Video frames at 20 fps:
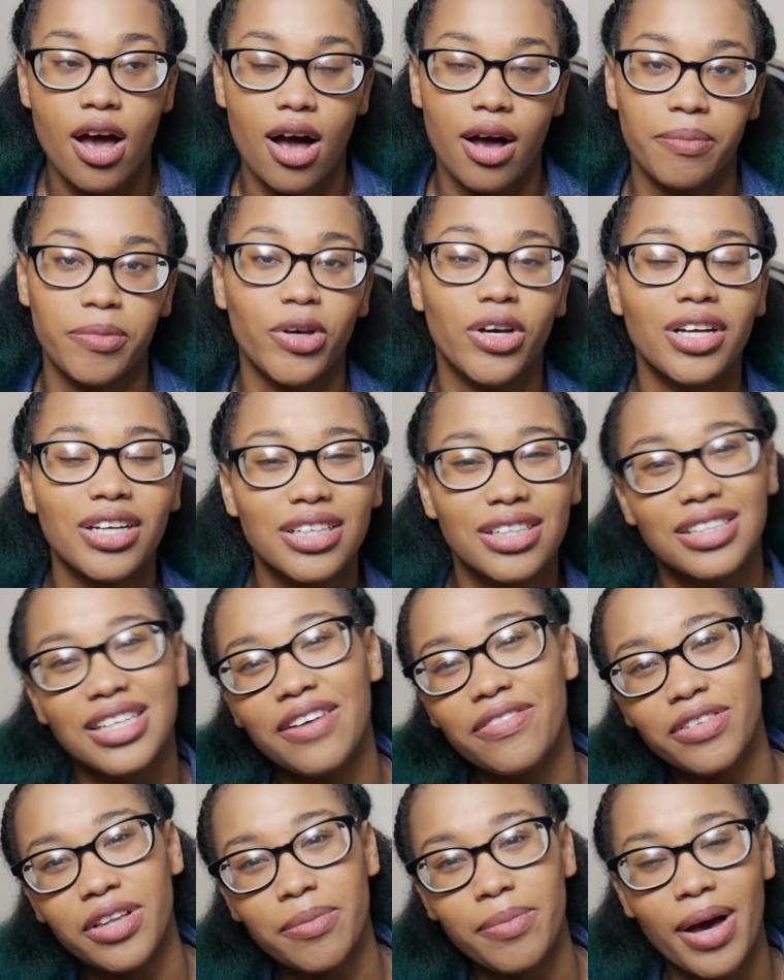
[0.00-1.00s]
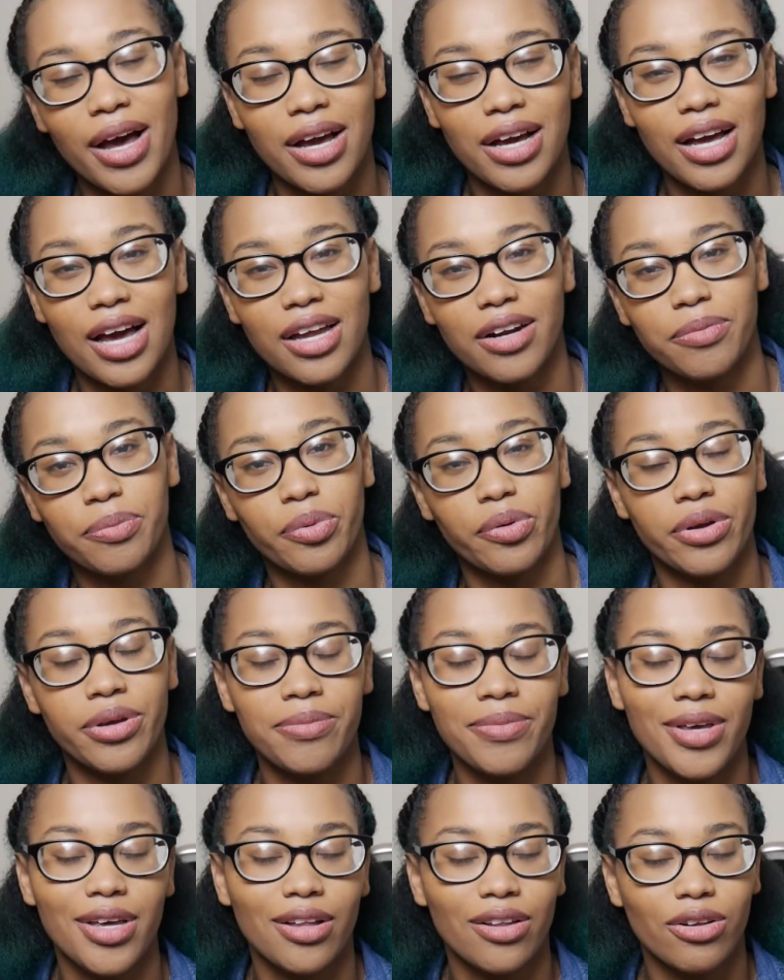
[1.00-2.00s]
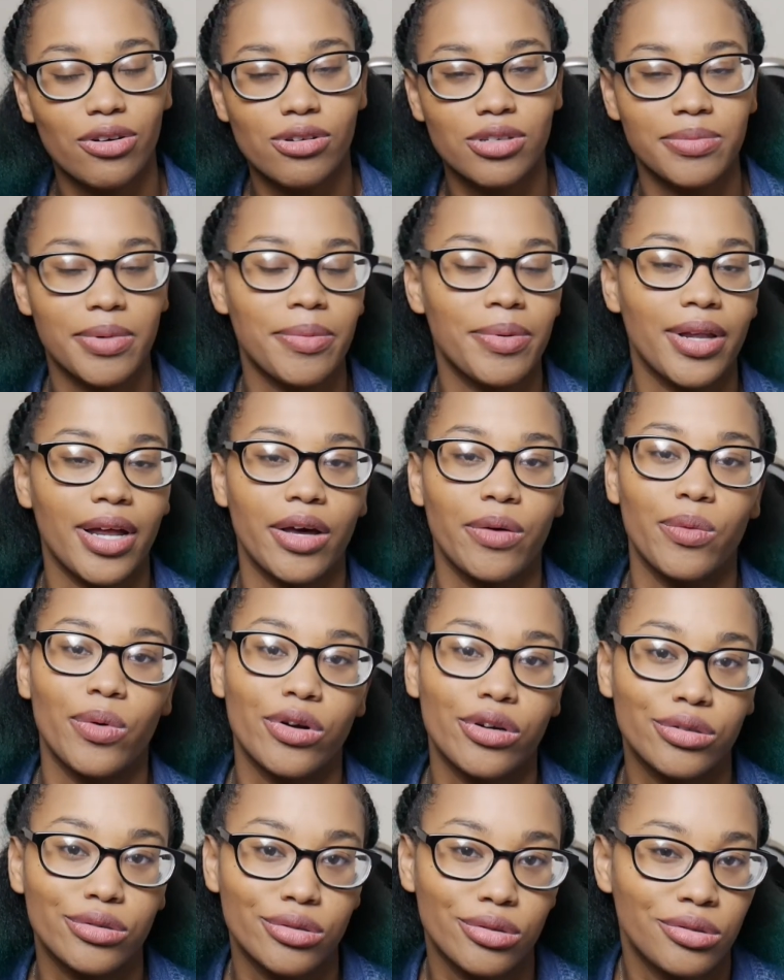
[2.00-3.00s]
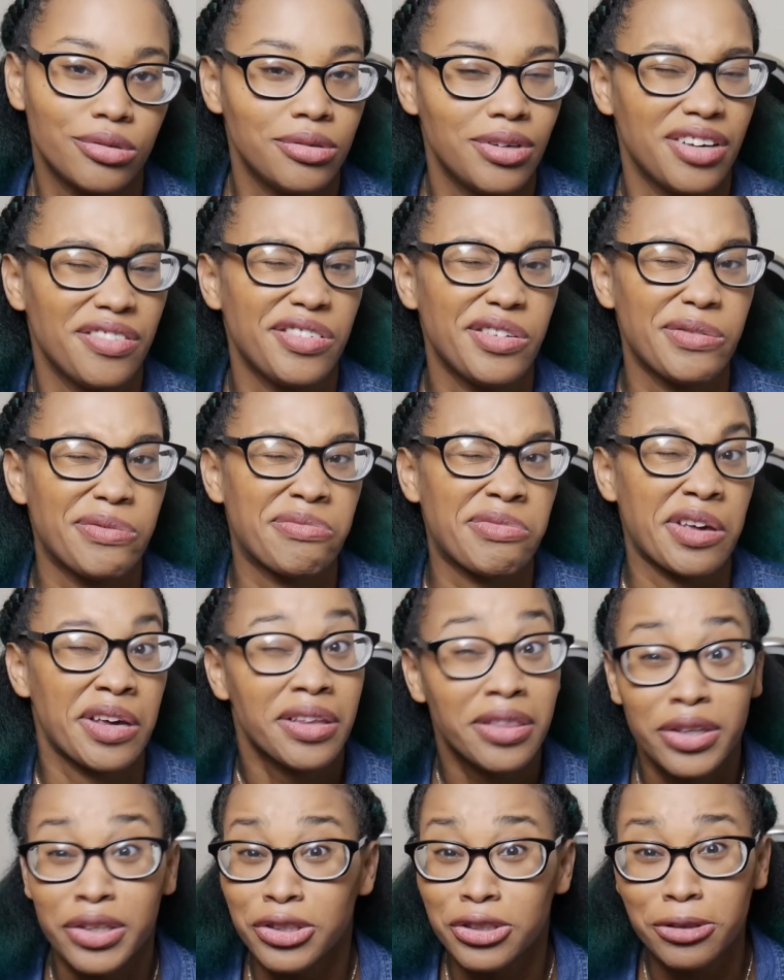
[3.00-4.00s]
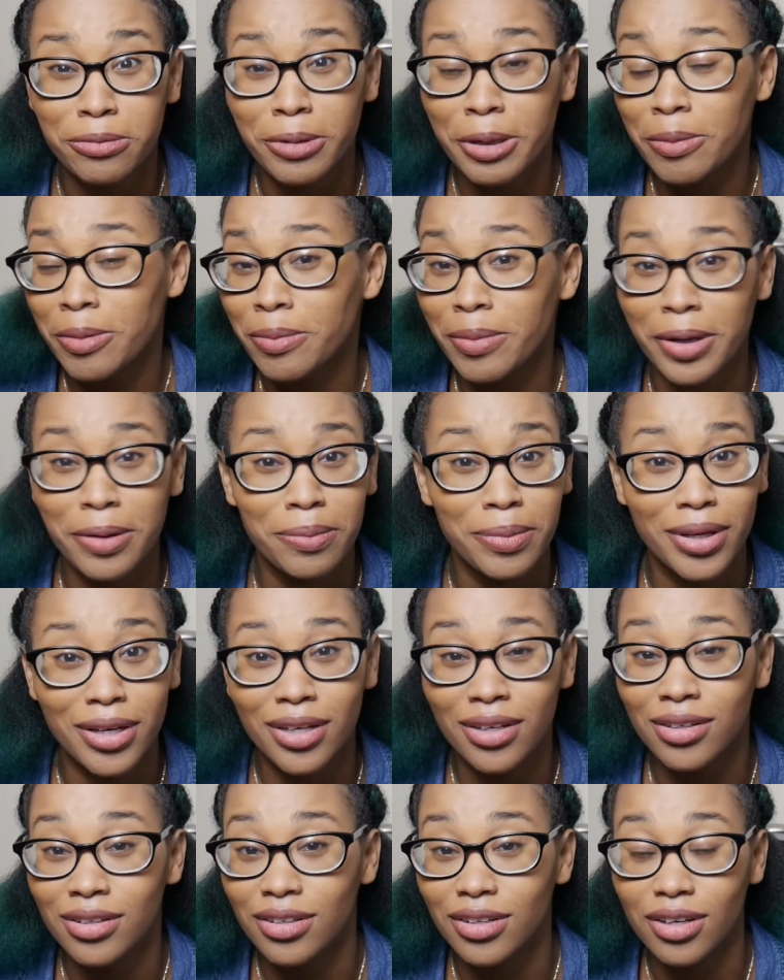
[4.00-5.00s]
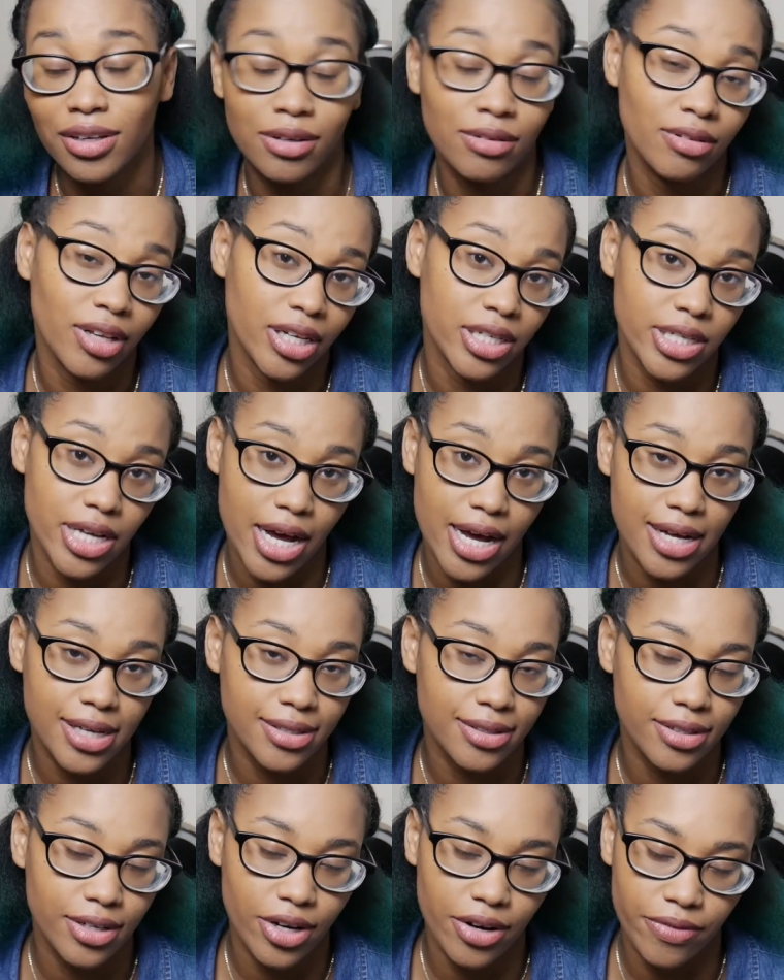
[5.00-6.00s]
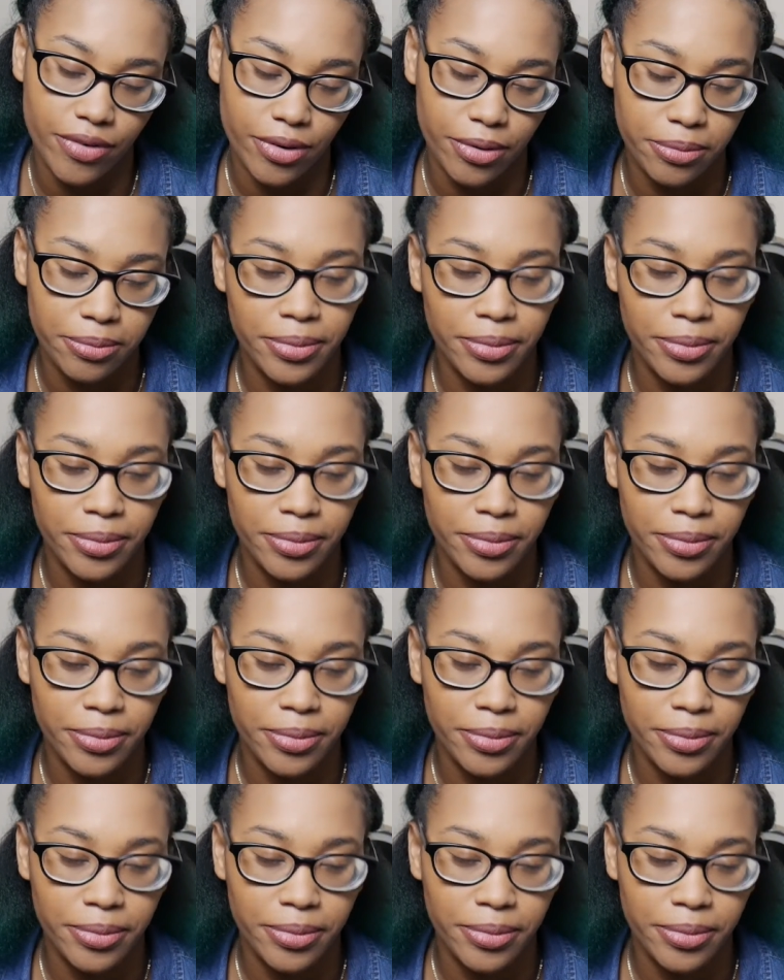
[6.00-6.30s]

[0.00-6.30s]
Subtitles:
You can definitely buy kind of preemie clothes, maybe like 1 or 2 if you think that your baby might be, you know, that size. You never know.